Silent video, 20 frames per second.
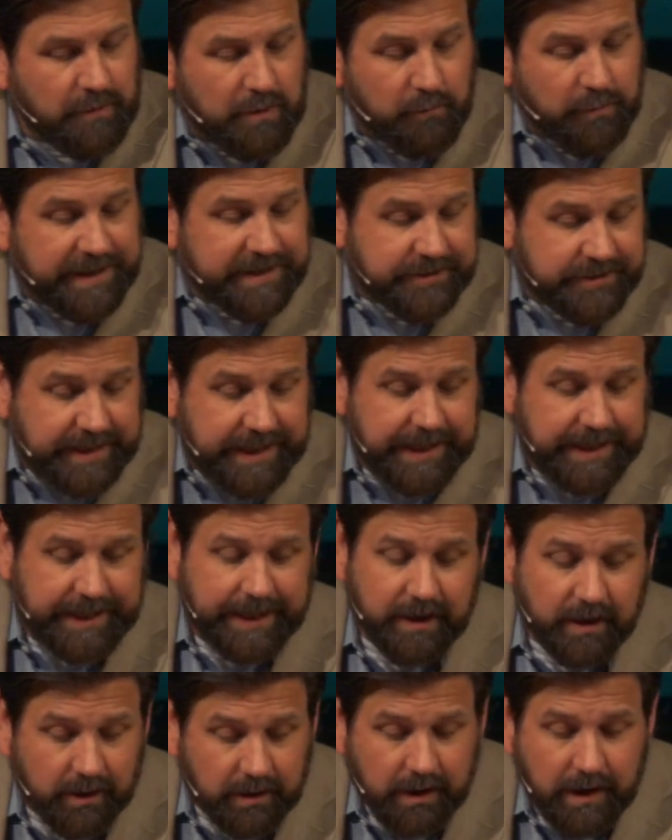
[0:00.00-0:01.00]
Well, we see
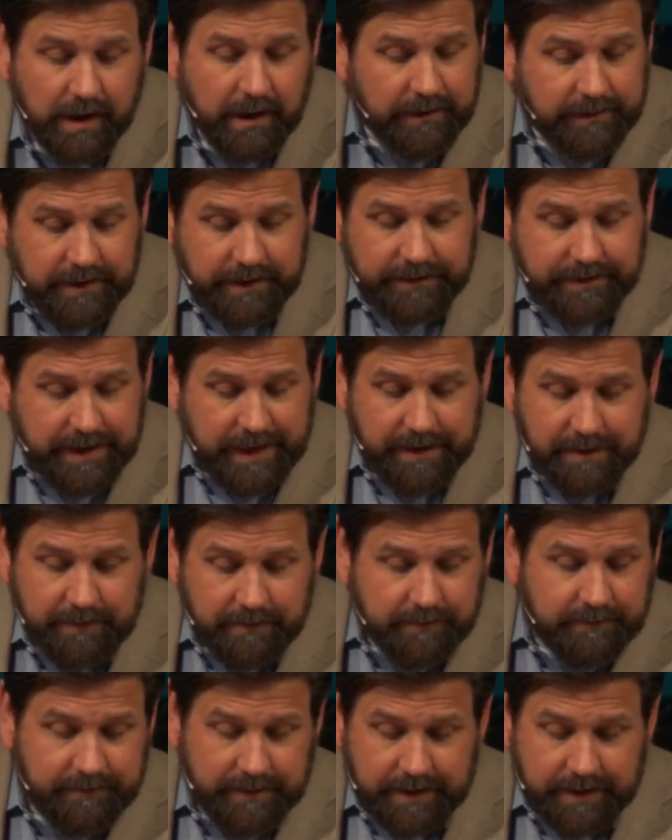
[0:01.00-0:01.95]
here that they,